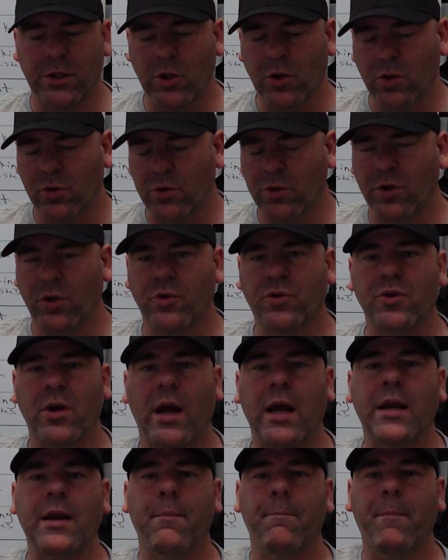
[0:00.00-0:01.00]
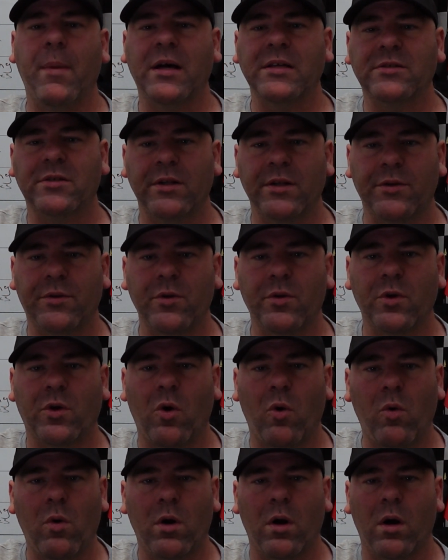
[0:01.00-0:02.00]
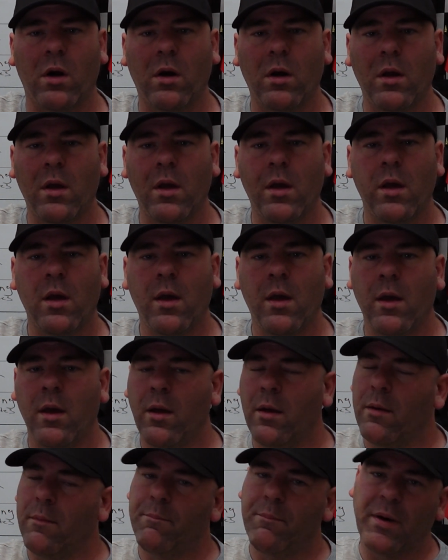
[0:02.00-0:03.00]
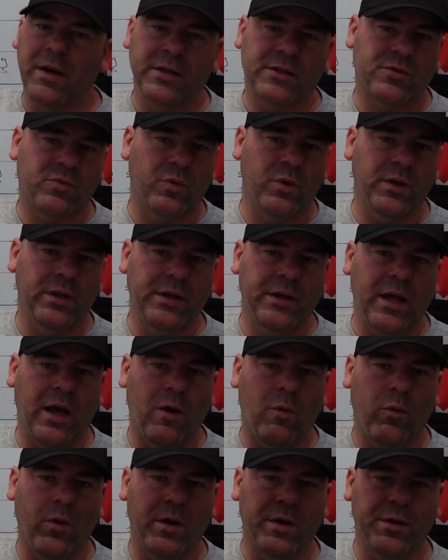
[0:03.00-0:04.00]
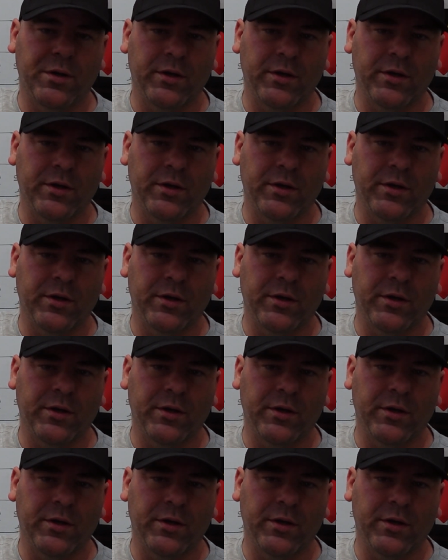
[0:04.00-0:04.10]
You're trying to muscle it through the corner, but it's really not wanting